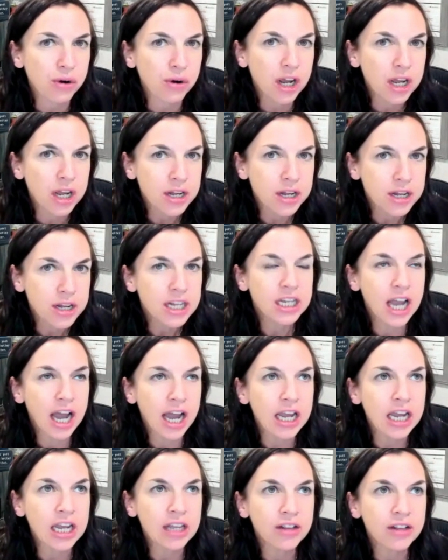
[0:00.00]
so,
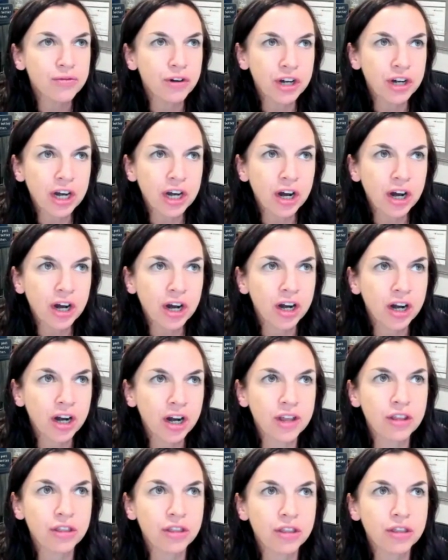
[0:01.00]
yeah, it's very hard because
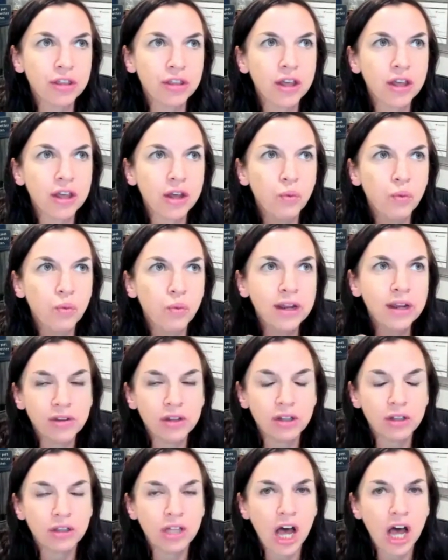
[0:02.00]
I think we
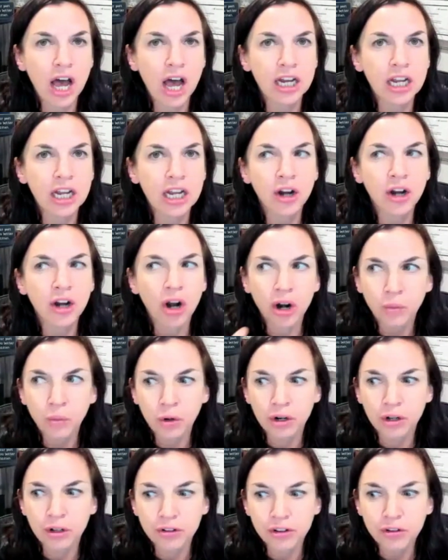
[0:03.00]
see a lot in our
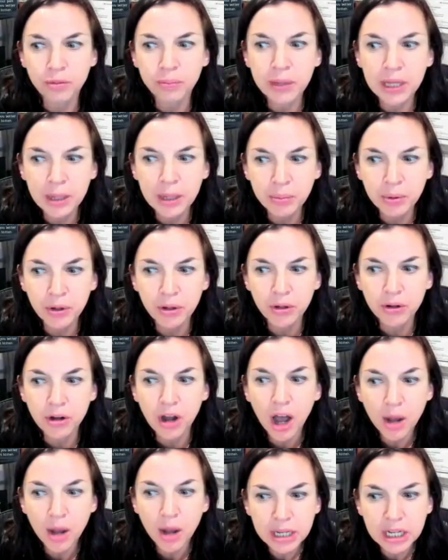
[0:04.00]
world, just people
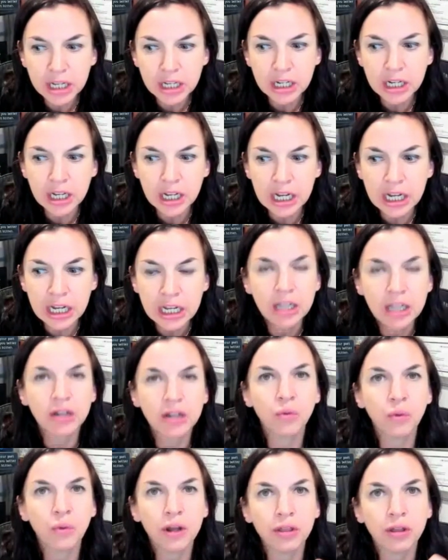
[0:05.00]
coming
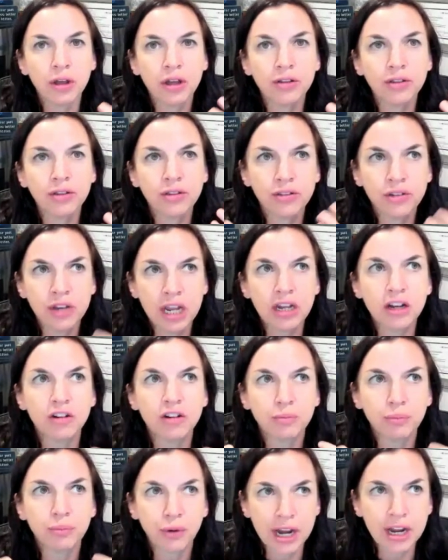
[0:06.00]
in with a state
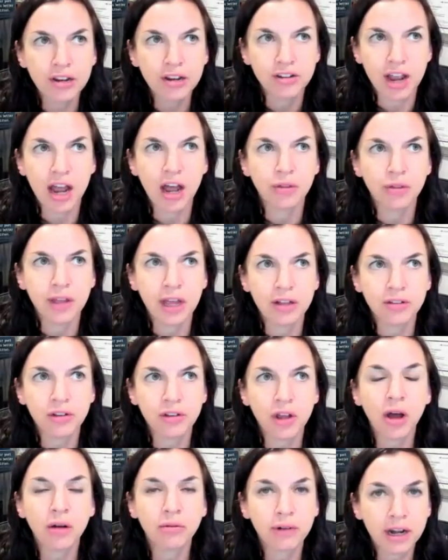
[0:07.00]
of breakdown that's
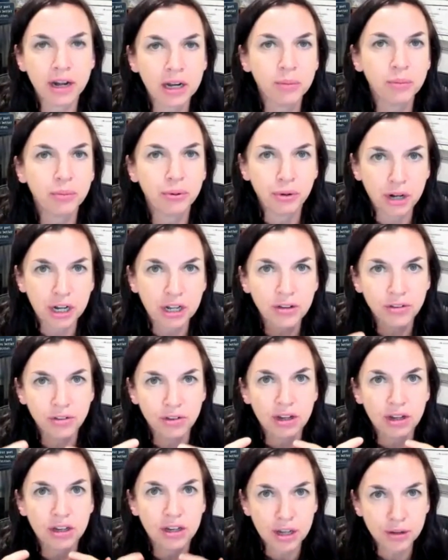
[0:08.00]
already pretty
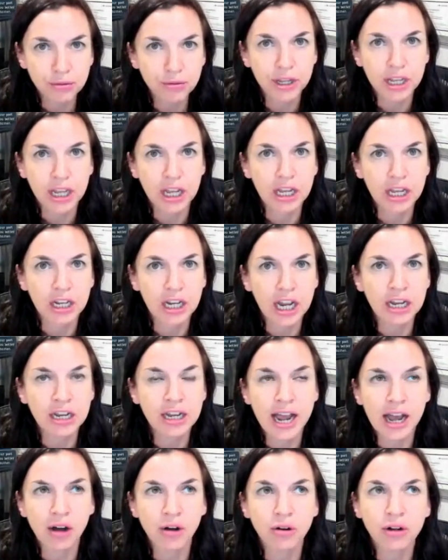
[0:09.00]
significant. And
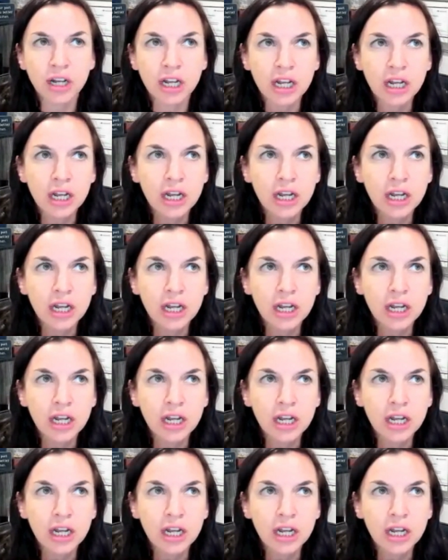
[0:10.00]
now